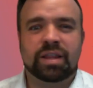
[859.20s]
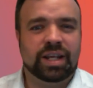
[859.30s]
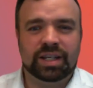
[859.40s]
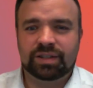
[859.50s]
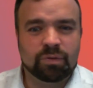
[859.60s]

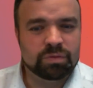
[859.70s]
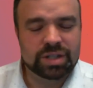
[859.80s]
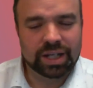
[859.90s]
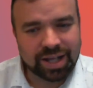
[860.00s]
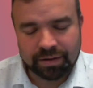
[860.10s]
it's
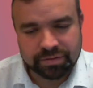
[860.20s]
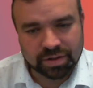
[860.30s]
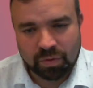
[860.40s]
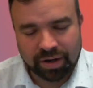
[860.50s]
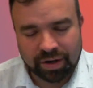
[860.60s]

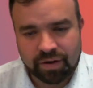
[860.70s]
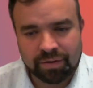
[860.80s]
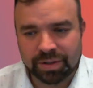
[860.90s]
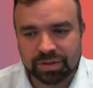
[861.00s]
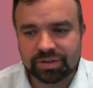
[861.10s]
14,001
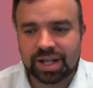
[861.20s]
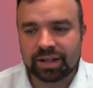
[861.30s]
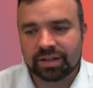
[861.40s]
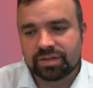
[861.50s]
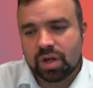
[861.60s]
environmental
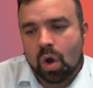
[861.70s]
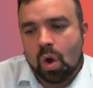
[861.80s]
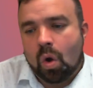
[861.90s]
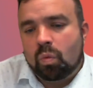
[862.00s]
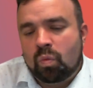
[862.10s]
standards.
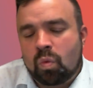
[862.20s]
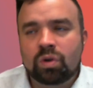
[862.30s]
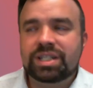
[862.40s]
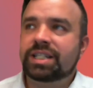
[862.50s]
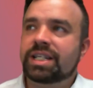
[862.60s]

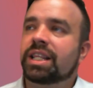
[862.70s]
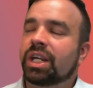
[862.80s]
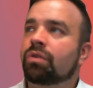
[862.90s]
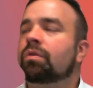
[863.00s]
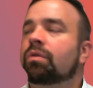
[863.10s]
What is it
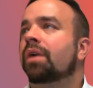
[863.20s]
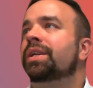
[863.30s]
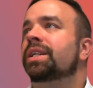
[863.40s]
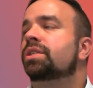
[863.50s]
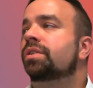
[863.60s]
that you're
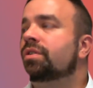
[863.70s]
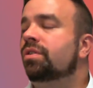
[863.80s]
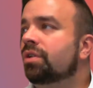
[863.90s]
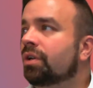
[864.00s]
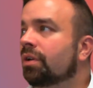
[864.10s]
going to
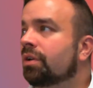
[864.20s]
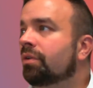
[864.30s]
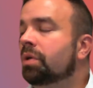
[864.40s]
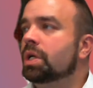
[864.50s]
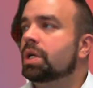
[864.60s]

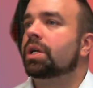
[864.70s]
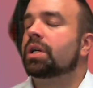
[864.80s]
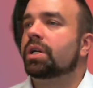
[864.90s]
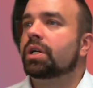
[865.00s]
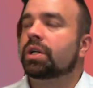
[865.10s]
do
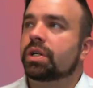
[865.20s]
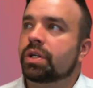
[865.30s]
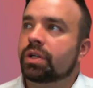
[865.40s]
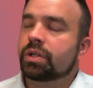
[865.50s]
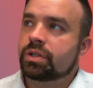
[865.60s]

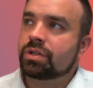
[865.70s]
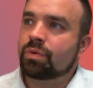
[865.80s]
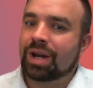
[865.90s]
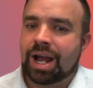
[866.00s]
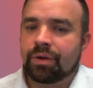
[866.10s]

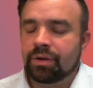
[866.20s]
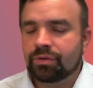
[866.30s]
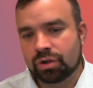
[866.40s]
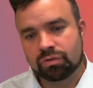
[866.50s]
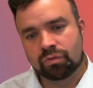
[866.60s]
to allow you
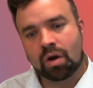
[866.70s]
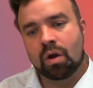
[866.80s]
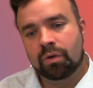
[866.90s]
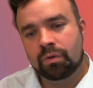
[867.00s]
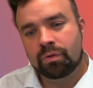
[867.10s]
to
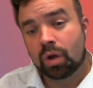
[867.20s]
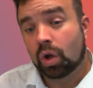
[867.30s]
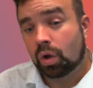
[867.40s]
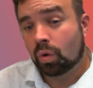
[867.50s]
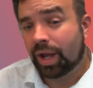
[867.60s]
grow
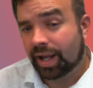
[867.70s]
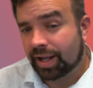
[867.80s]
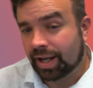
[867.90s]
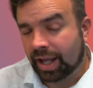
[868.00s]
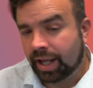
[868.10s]

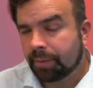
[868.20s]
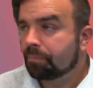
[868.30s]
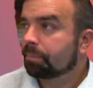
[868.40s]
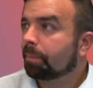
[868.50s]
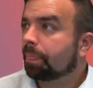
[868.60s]

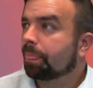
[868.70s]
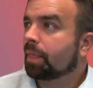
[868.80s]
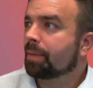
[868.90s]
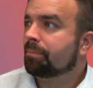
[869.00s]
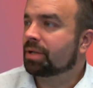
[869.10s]
quickly,
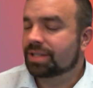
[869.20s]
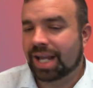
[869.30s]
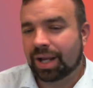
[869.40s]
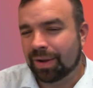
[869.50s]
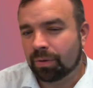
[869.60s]
but
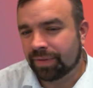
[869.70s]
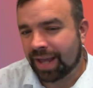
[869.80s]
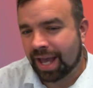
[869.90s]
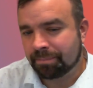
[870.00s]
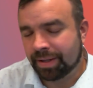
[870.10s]
take away all
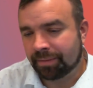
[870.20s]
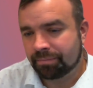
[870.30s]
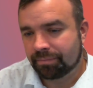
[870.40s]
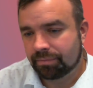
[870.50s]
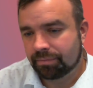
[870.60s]
the admin?